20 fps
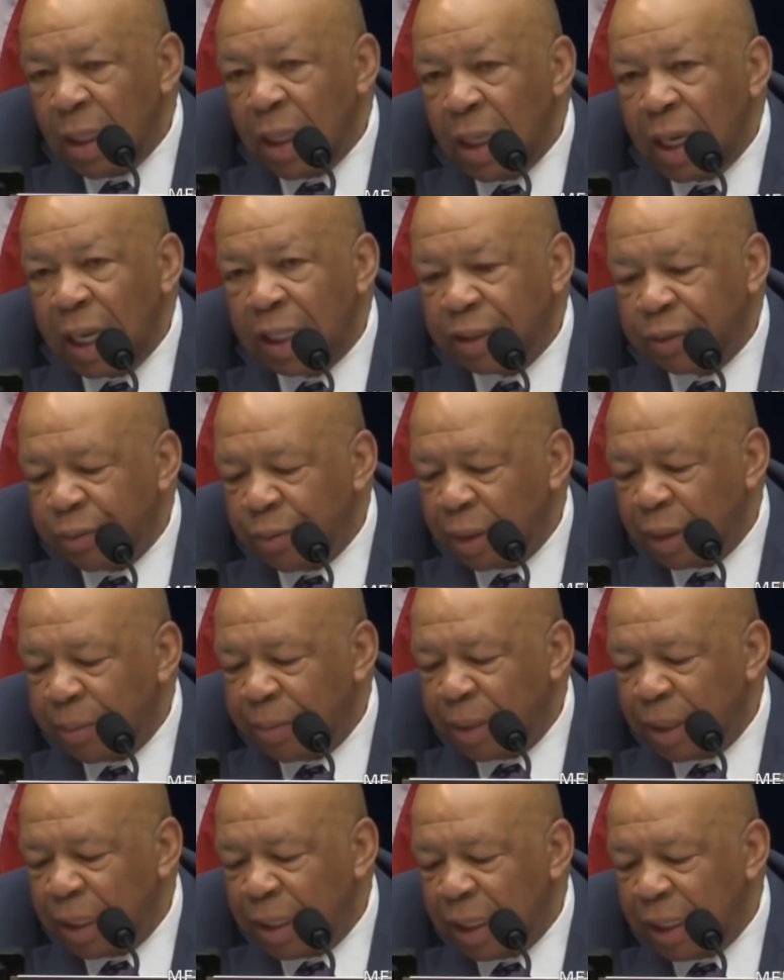I truly
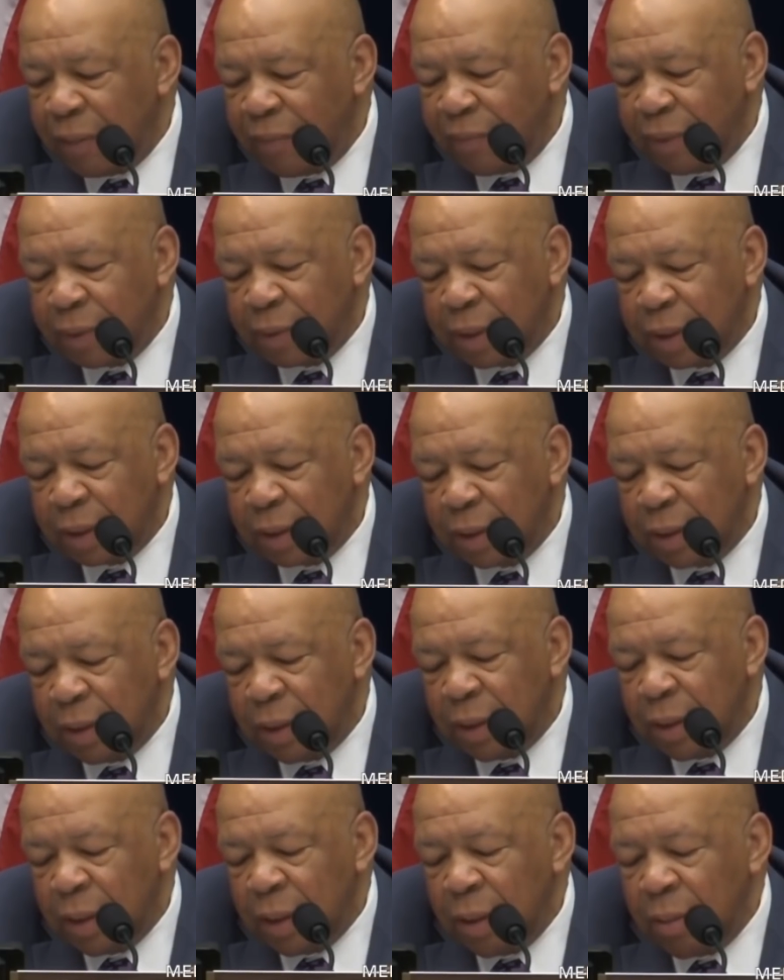believe you could
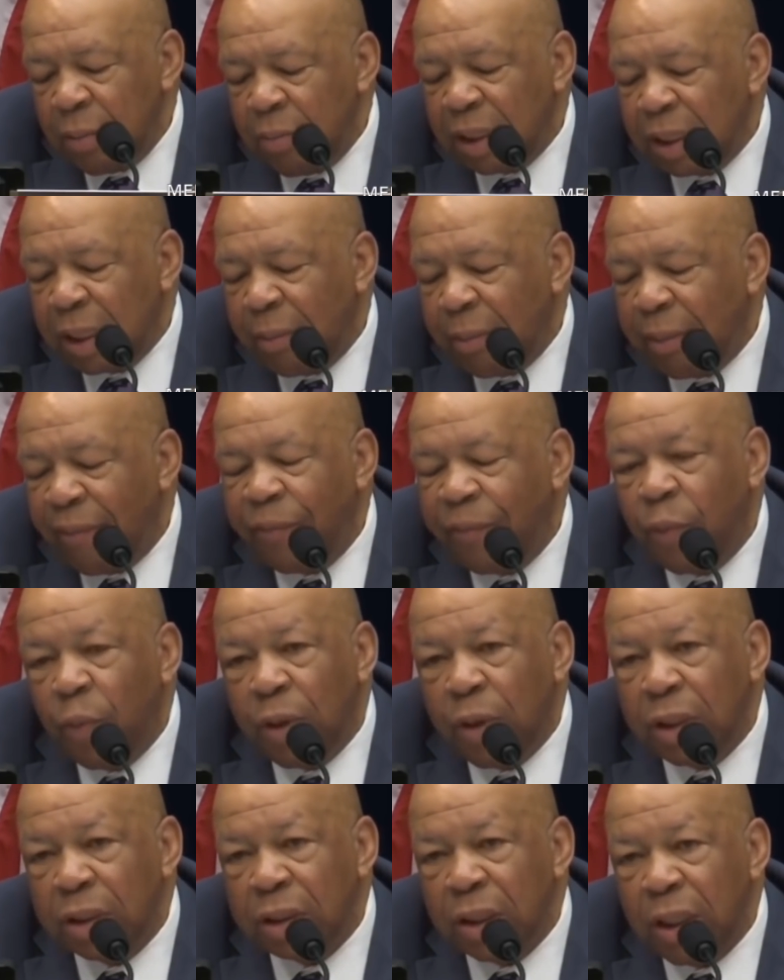become a
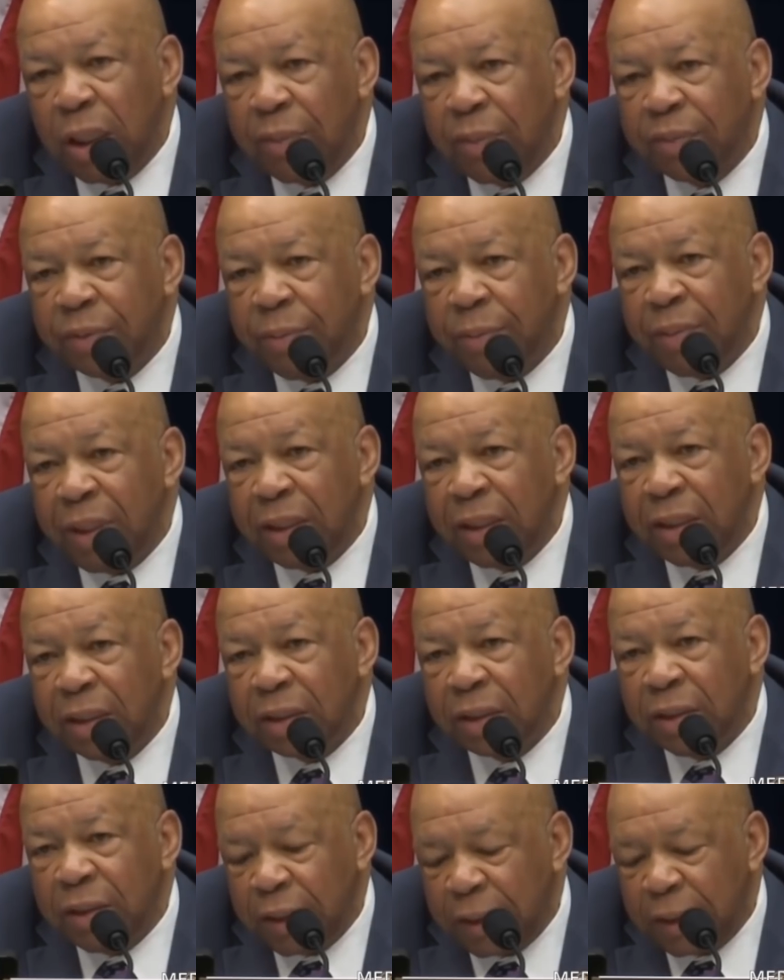force of
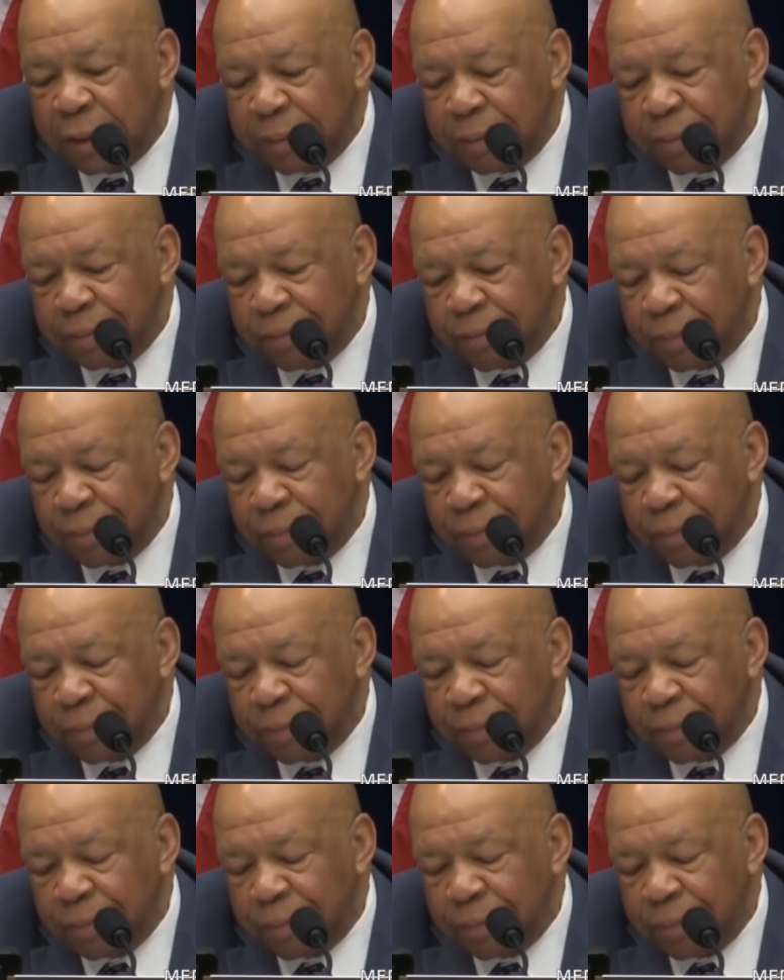tremendous good.